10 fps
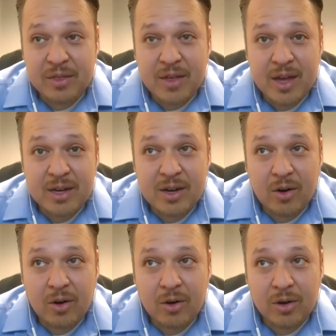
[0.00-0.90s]
that
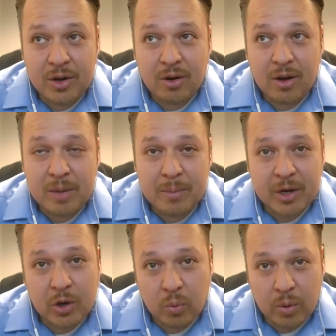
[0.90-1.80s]
earlier on in my
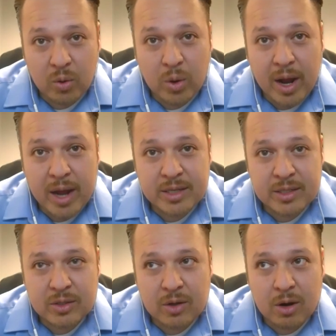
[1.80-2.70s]
career, when I
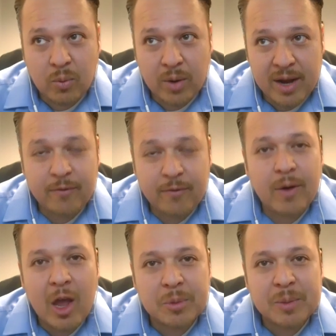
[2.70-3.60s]
saw, when I f-
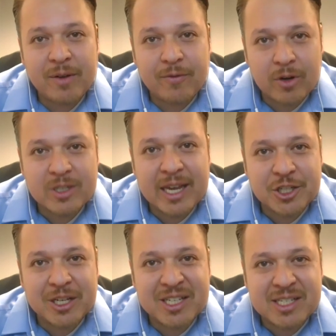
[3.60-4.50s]
helped my first
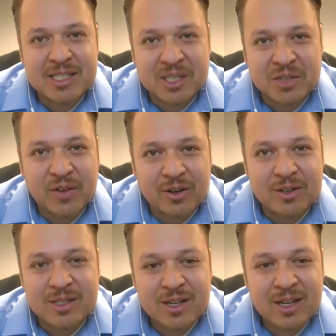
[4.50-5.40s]
agent get to six
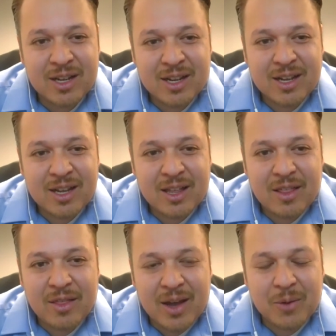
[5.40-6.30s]
figures,
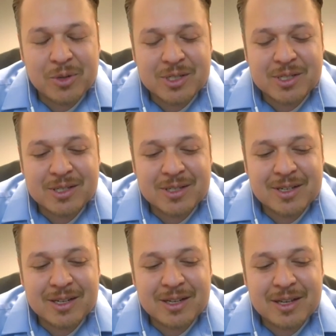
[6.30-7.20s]
that was
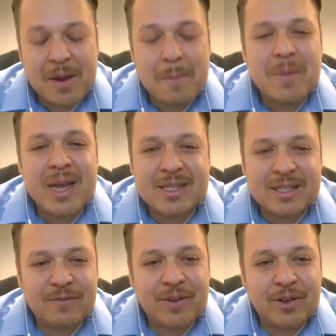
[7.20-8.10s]
an
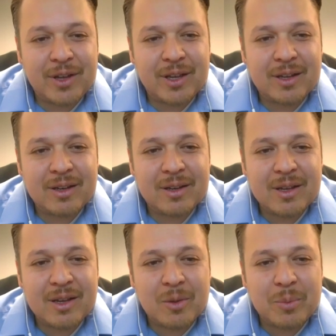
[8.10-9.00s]
amazing feeling,
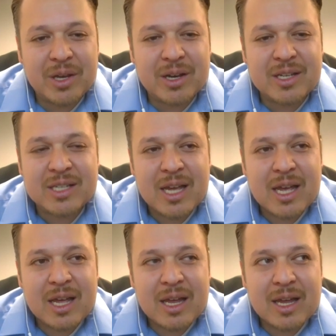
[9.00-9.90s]
you know, because
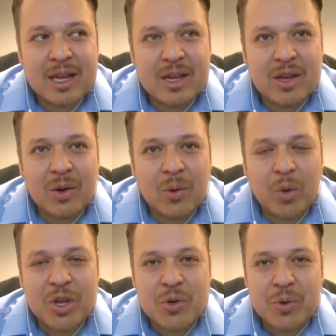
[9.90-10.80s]

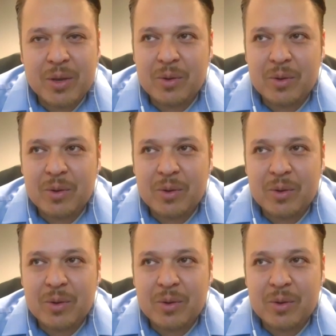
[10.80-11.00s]
when you,